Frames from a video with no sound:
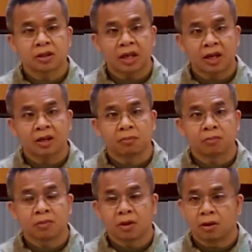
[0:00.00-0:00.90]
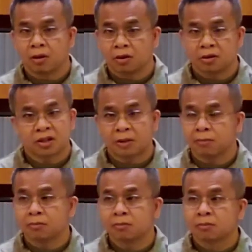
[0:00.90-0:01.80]
time, or
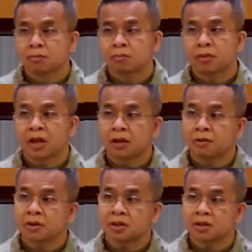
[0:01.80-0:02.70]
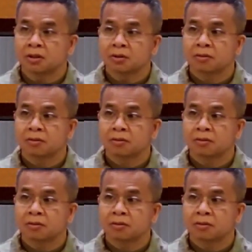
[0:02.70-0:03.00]
some priority.